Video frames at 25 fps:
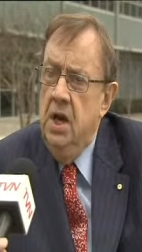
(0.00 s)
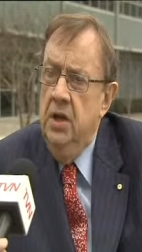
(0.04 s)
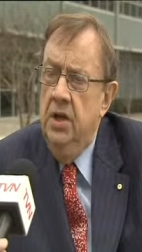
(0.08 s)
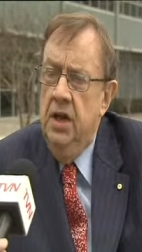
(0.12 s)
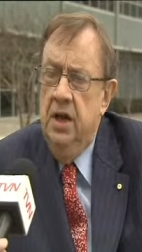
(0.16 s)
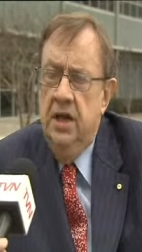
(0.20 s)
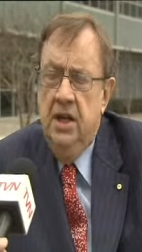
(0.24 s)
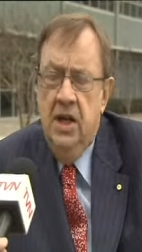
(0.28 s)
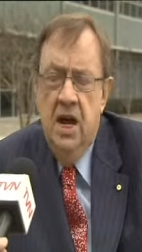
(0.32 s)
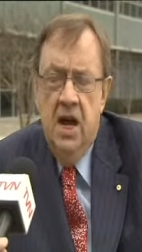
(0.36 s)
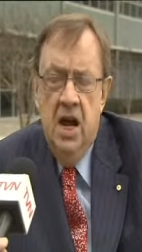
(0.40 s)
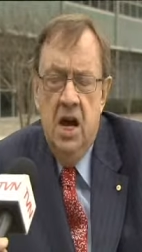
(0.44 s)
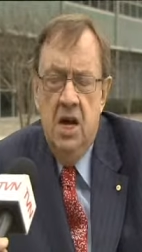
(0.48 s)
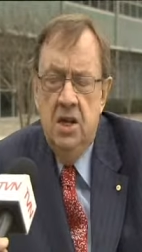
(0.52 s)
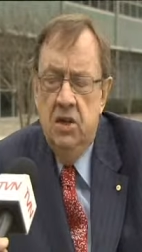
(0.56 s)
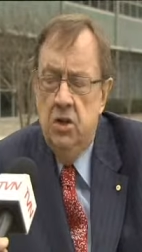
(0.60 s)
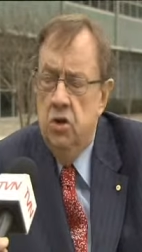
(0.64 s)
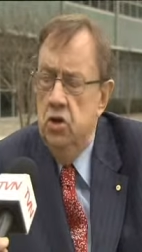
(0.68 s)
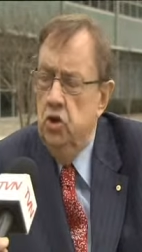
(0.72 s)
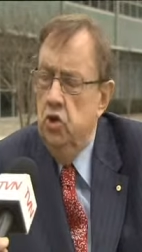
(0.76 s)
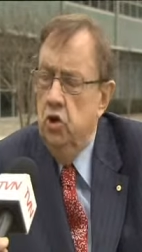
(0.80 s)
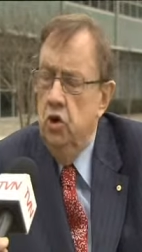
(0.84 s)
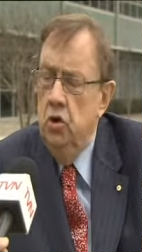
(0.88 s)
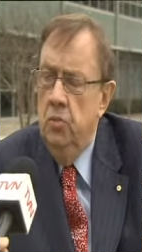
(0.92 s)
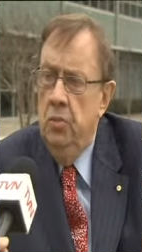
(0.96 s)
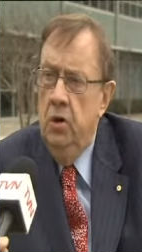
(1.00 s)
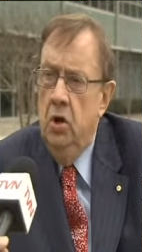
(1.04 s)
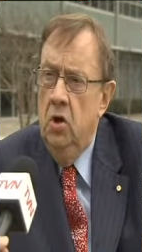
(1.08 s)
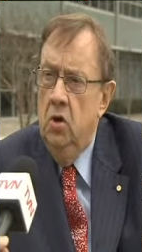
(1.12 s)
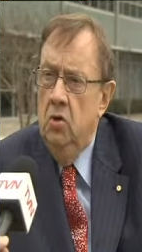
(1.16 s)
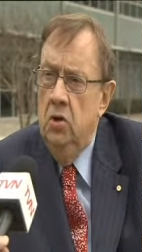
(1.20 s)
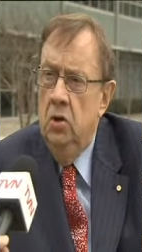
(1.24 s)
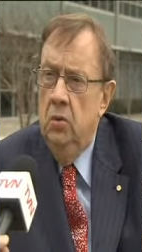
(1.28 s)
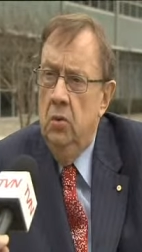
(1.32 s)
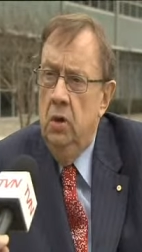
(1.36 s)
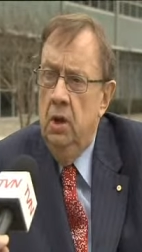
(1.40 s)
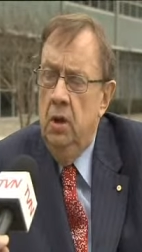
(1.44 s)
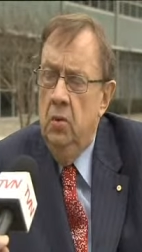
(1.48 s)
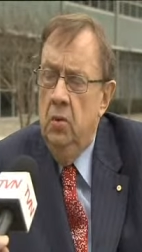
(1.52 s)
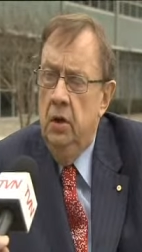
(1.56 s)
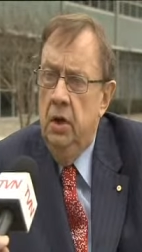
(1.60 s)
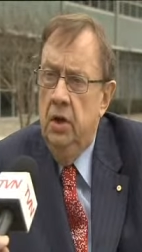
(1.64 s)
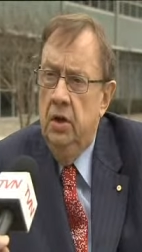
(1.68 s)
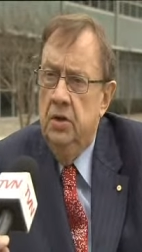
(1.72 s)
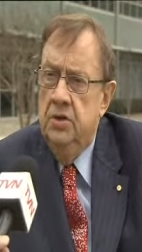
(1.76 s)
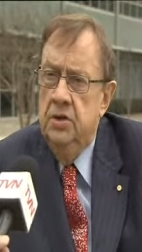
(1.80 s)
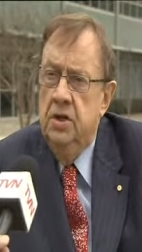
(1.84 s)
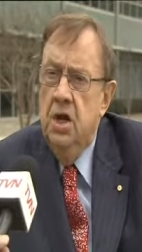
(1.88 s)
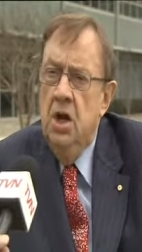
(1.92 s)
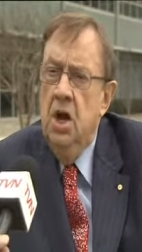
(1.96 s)
They can't and shouldn't belong to anyone
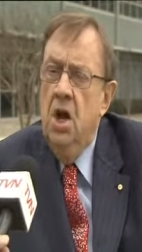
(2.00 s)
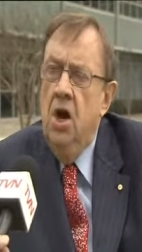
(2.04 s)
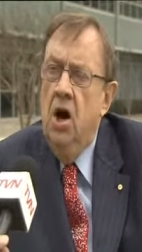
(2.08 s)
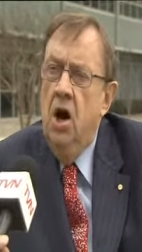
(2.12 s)
else.